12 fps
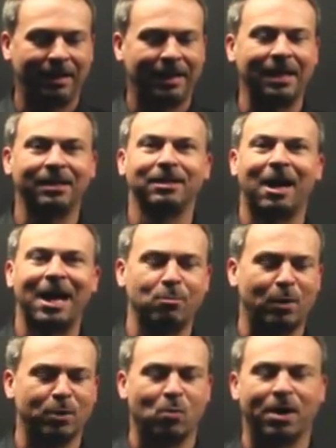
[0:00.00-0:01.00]
Here's 9,
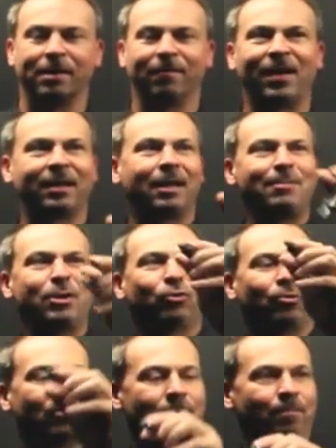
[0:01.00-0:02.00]
1, 1. In fact, let me
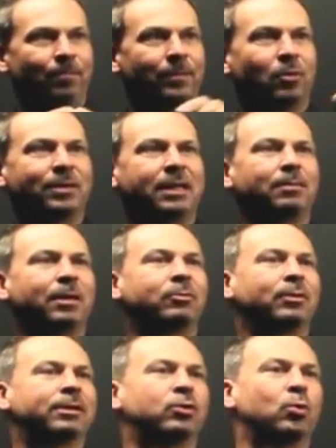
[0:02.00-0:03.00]
draw, or sorry,
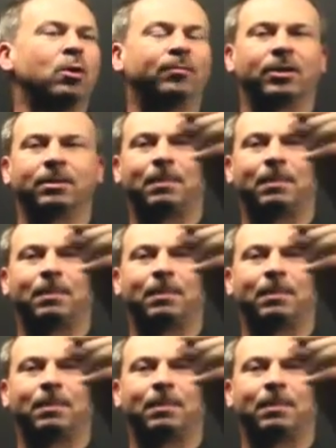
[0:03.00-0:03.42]
sorry 12 dots,